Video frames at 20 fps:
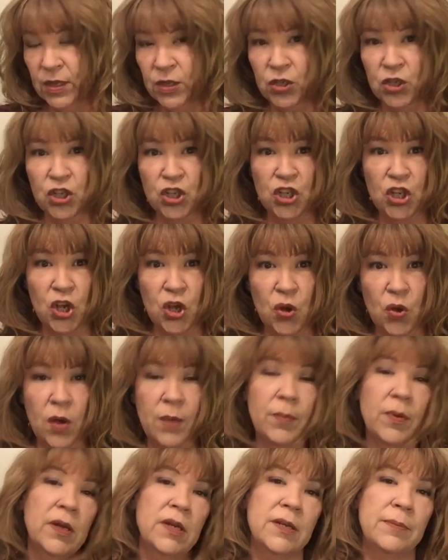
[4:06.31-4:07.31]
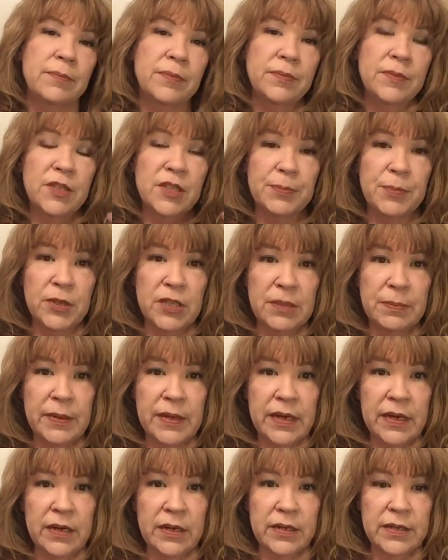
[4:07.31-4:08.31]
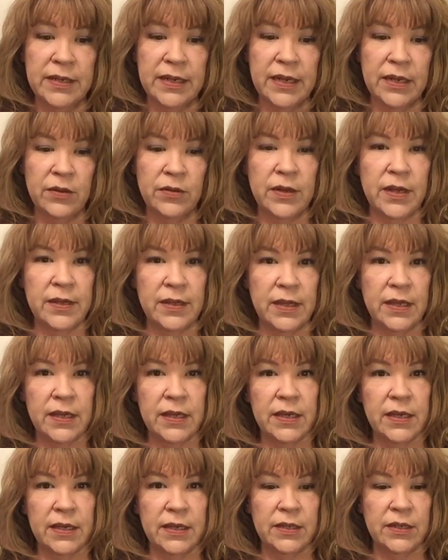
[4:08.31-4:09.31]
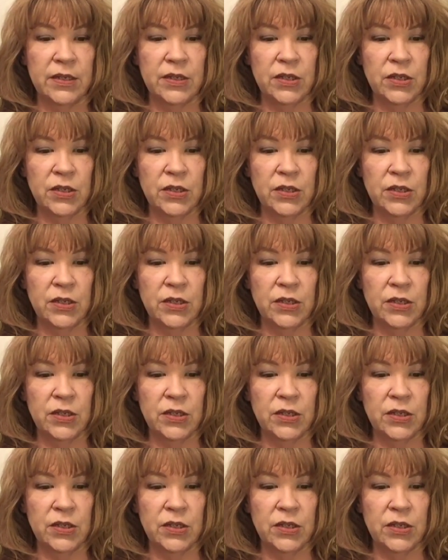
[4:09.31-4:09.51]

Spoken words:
So I'm going to spritz my hair down and then